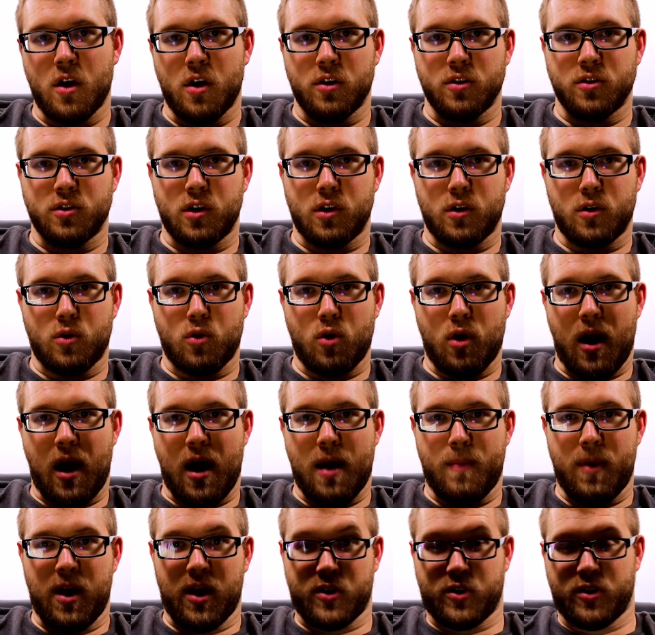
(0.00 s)
So
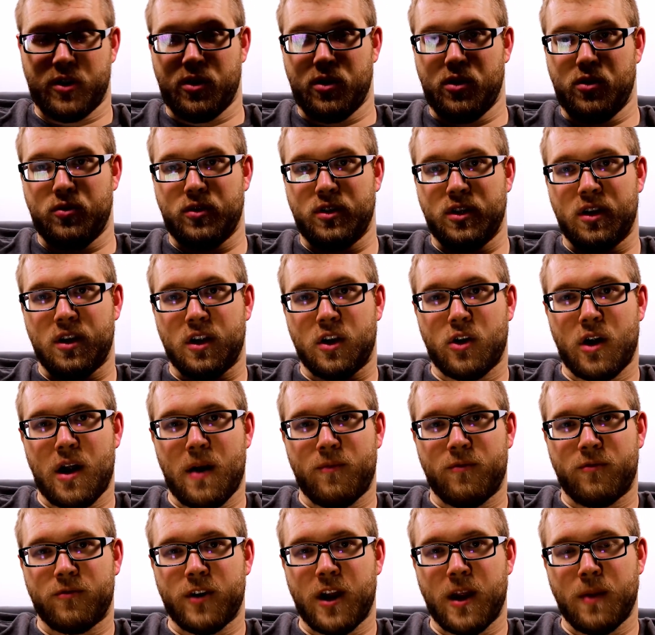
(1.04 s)
I'm actually using a crop
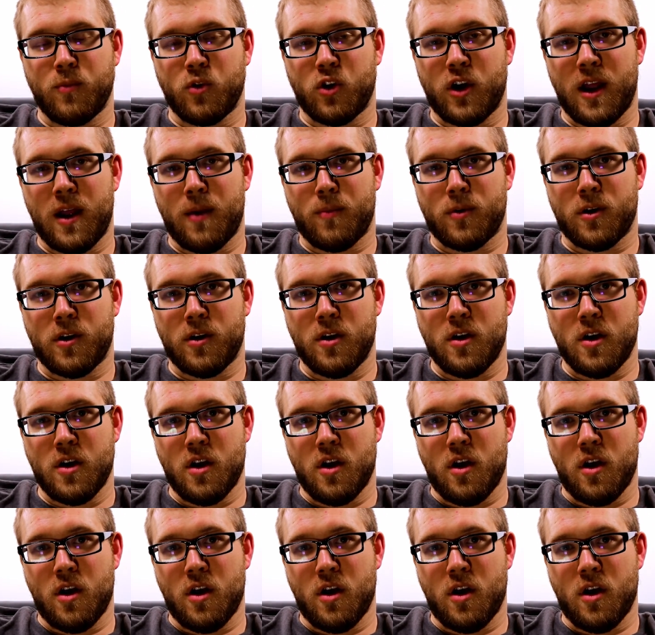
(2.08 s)
frame camera,